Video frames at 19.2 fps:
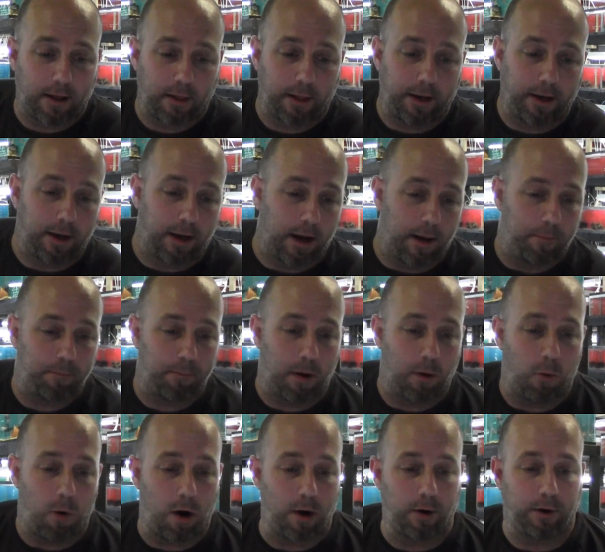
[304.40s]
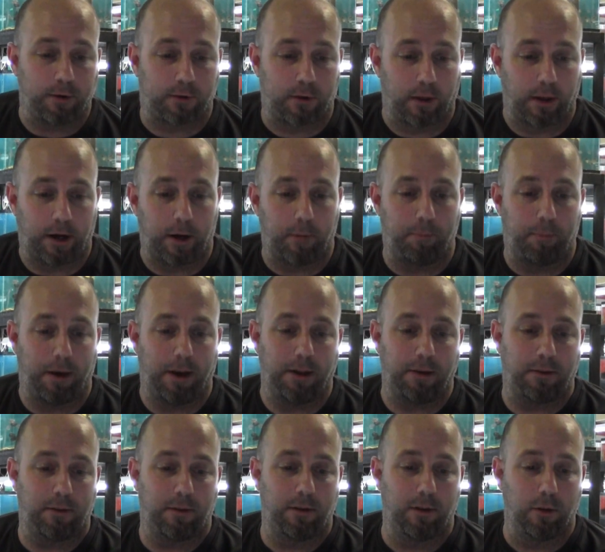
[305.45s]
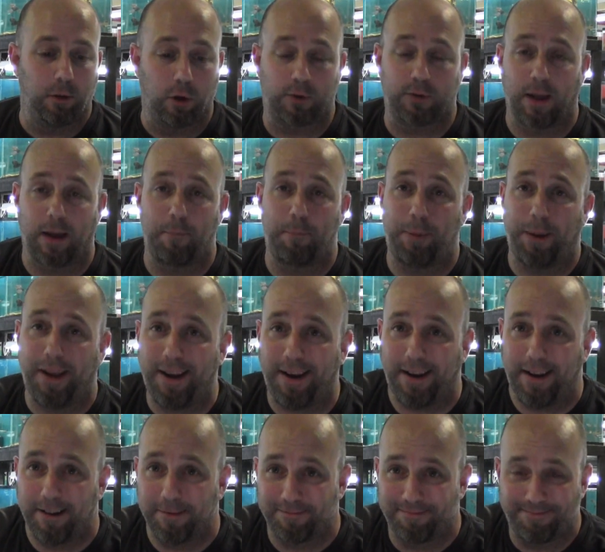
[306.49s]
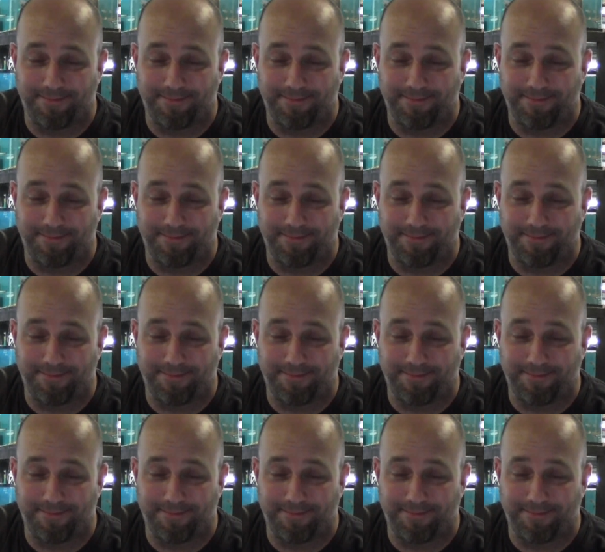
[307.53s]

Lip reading: I clean it up? My water is clear, but it looks like pee.